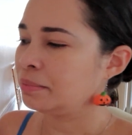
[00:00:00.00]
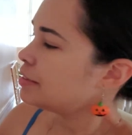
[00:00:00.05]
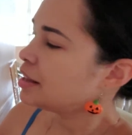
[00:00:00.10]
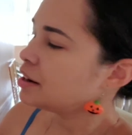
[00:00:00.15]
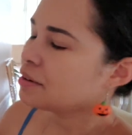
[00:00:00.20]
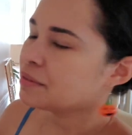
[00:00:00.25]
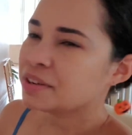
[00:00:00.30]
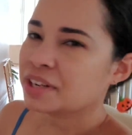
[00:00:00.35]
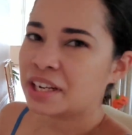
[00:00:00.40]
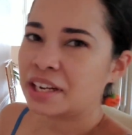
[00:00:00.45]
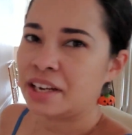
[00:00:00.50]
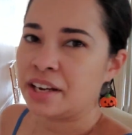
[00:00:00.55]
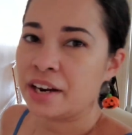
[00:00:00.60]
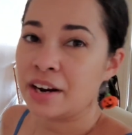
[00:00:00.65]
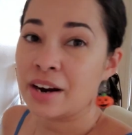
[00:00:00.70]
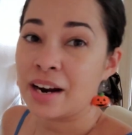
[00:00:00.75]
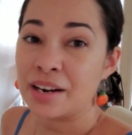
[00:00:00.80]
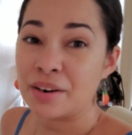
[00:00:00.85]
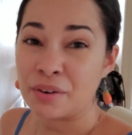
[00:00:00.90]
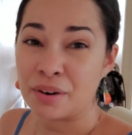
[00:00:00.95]
Then over
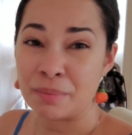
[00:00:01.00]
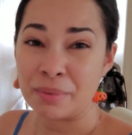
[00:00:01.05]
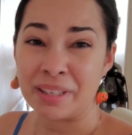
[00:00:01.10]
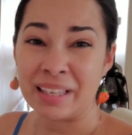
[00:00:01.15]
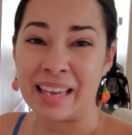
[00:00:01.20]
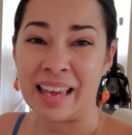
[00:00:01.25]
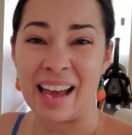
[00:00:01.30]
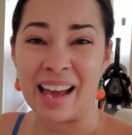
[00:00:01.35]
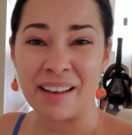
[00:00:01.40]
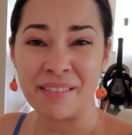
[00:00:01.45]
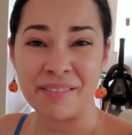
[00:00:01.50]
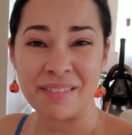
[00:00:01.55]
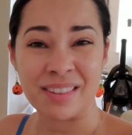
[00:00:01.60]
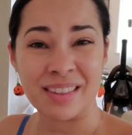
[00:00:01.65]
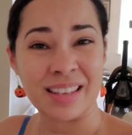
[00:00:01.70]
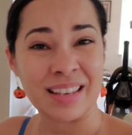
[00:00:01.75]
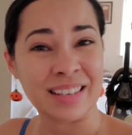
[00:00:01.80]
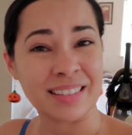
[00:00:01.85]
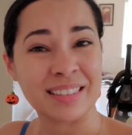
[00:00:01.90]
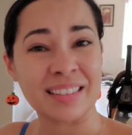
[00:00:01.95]
here I normally have
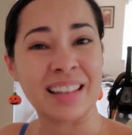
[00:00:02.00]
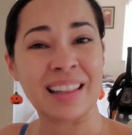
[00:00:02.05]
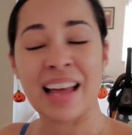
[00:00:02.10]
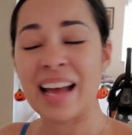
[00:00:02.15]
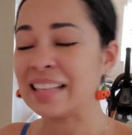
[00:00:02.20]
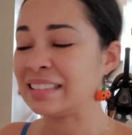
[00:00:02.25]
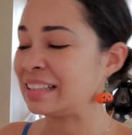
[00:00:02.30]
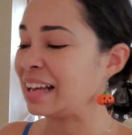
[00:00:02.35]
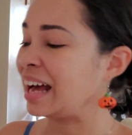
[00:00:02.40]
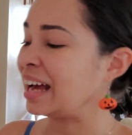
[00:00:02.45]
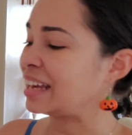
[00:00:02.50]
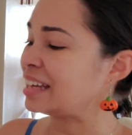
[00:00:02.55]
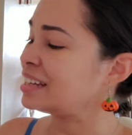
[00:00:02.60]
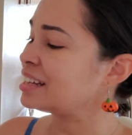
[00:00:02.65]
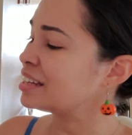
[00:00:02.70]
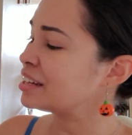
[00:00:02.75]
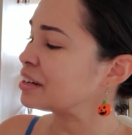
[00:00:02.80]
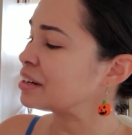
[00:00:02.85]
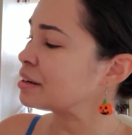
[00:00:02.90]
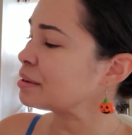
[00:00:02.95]
this a lot
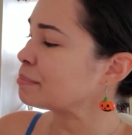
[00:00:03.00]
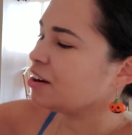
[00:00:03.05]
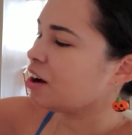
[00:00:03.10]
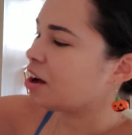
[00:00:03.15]
tidier.